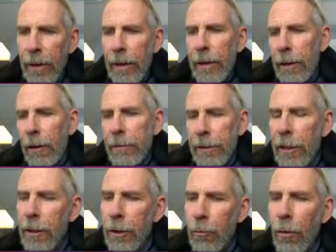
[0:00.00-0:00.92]
And I'll
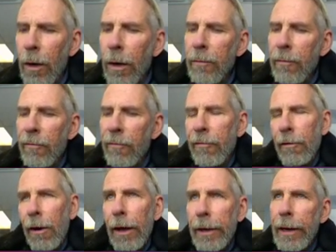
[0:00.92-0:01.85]
tell you what,
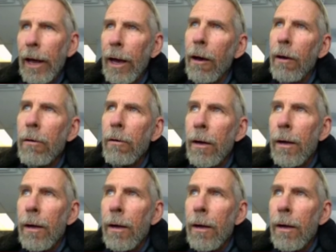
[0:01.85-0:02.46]
right now,